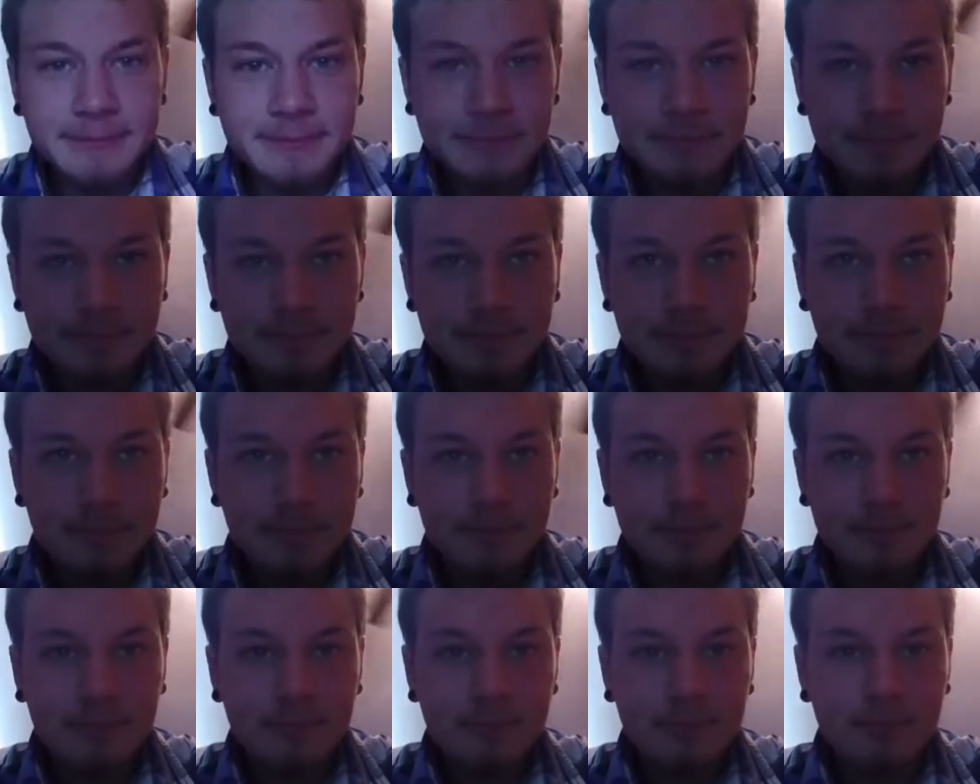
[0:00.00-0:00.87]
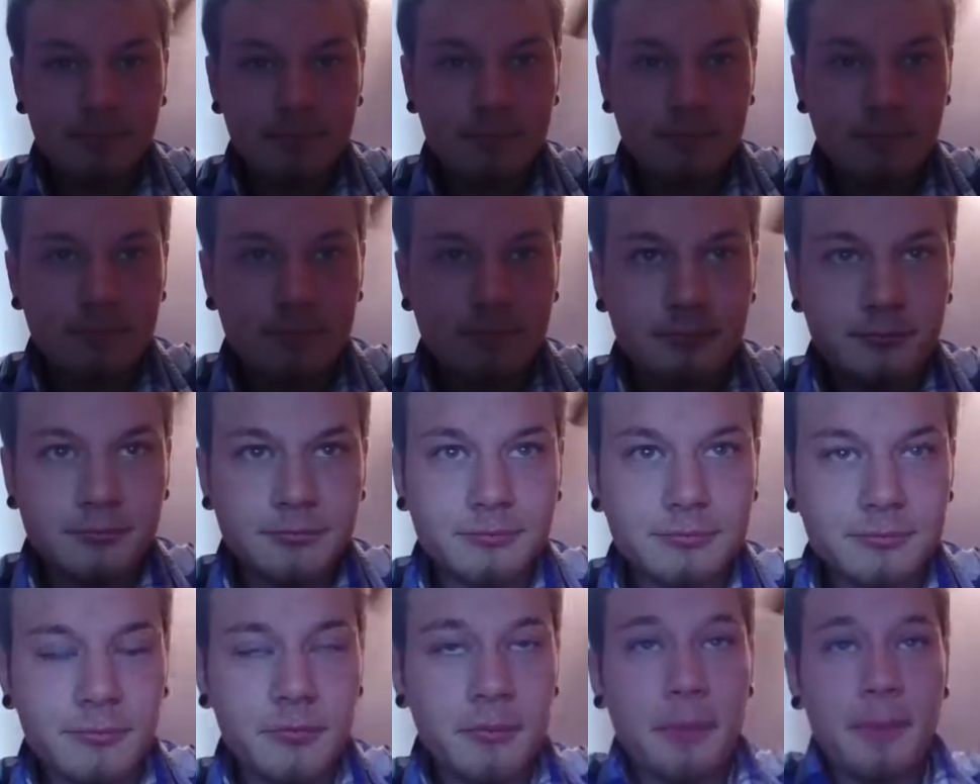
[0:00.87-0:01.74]

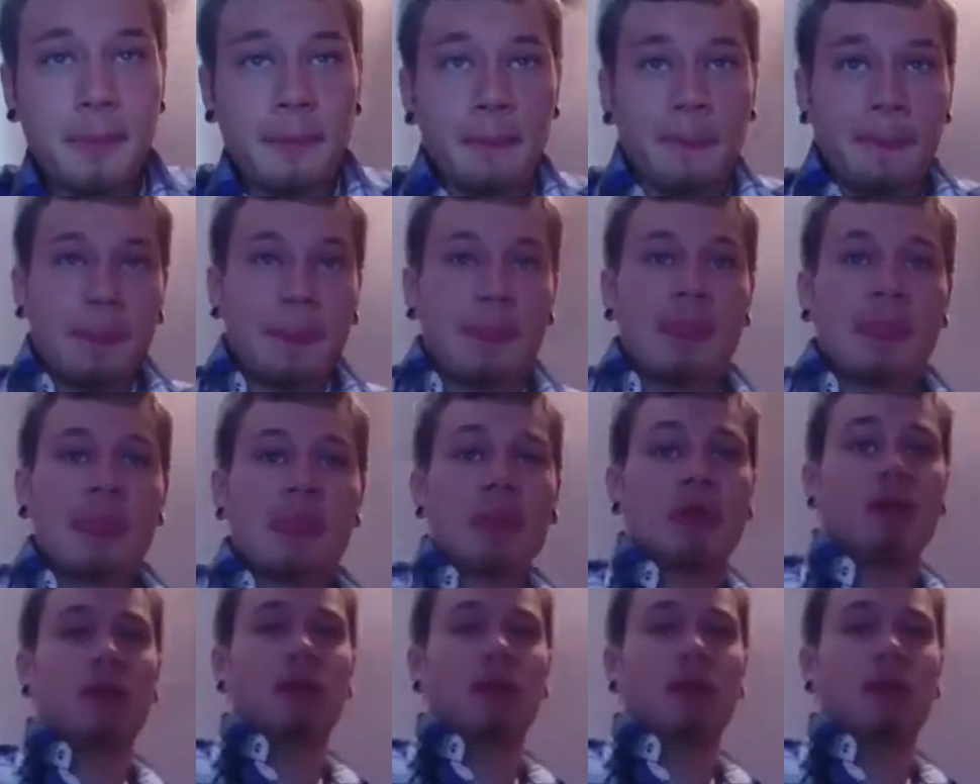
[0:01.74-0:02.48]
Nothing is said.